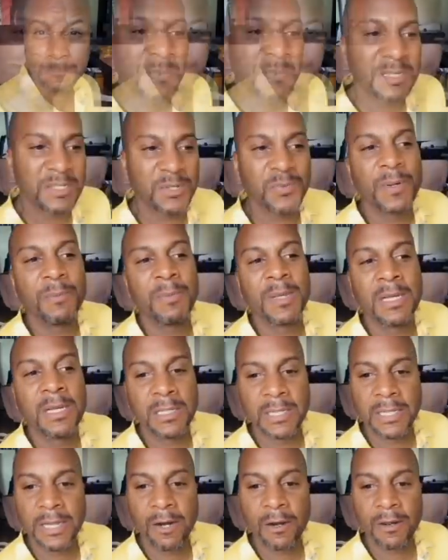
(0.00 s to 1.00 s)
I just want to be
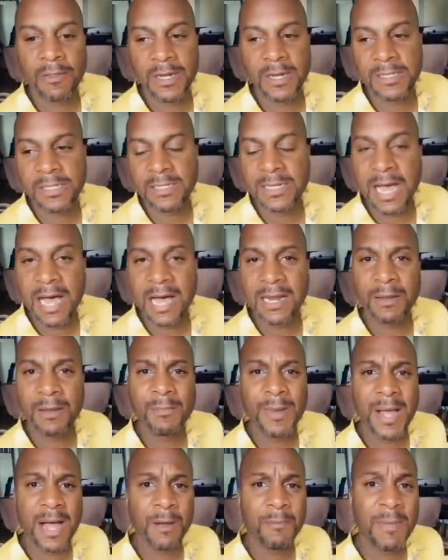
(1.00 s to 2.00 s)
clear that it's not
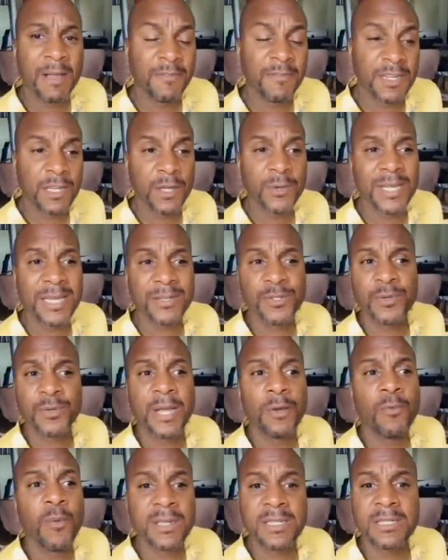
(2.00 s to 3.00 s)
about, my video
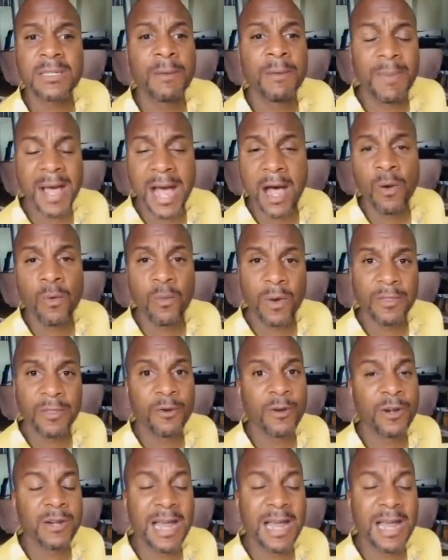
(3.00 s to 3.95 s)
yesterday wasn't about whether or